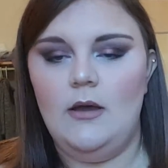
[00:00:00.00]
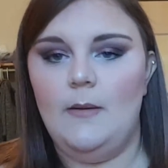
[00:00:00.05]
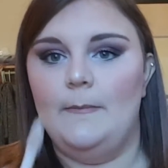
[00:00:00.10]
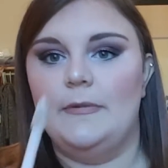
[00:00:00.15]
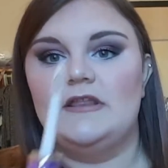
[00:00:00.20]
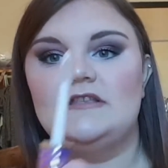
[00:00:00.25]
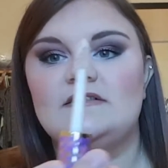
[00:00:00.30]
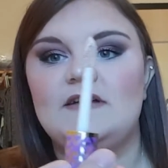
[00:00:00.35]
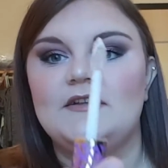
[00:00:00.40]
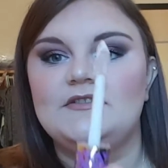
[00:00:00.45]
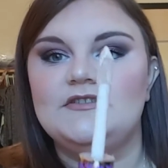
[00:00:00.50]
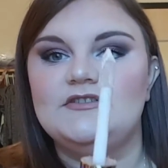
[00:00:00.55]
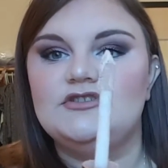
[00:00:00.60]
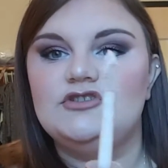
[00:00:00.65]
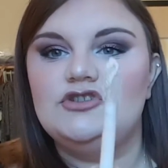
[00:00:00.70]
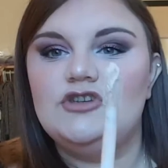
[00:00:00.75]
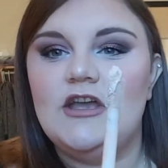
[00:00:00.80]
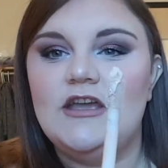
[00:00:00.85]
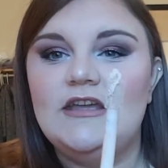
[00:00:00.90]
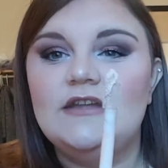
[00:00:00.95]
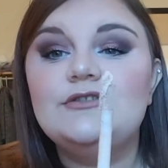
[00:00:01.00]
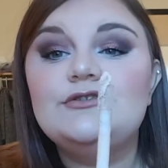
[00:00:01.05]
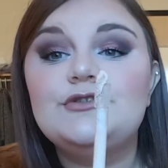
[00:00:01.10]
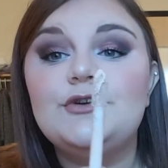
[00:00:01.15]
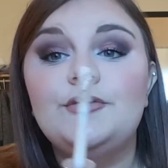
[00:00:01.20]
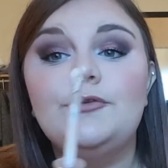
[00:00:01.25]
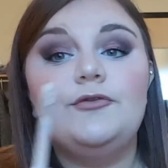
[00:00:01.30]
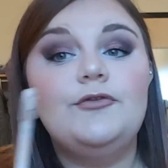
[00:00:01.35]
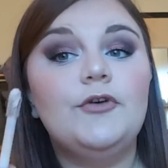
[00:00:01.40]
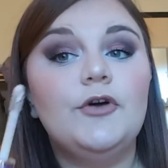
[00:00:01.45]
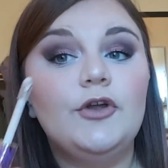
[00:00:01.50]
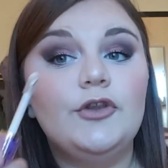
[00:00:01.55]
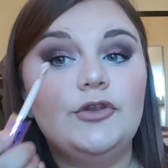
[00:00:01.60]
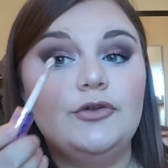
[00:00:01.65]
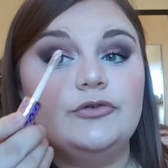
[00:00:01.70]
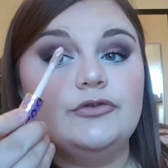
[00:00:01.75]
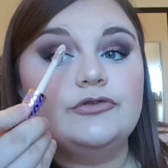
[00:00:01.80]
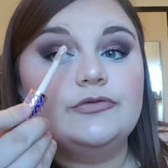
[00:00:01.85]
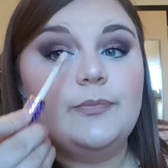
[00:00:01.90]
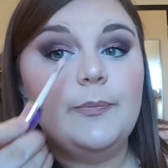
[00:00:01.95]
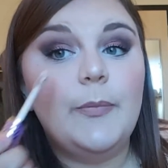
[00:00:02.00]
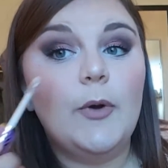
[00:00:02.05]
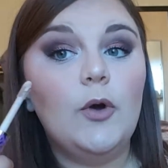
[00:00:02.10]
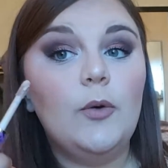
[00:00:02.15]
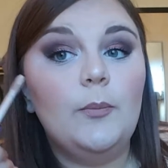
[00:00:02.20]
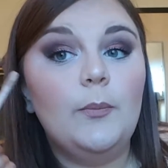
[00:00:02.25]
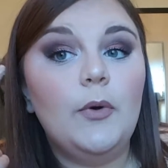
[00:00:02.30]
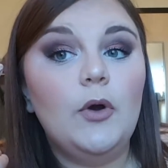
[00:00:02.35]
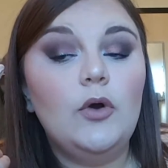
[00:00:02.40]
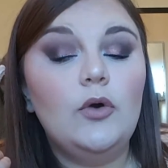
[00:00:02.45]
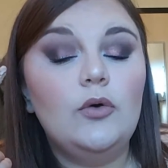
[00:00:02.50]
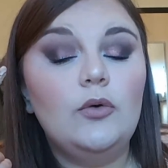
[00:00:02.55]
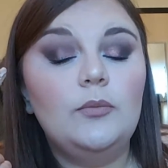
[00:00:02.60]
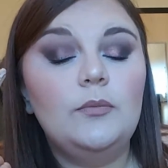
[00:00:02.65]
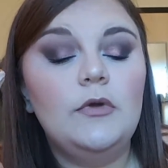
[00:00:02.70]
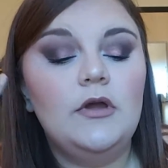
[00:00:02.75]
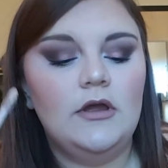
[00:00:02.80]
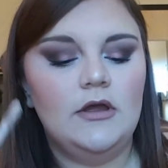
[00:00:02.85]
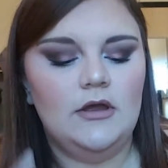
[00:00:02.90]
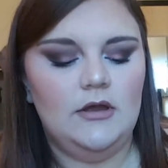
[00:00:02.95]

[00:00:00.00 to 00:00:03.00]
But it's got this giant doe foot. You just boom, boom.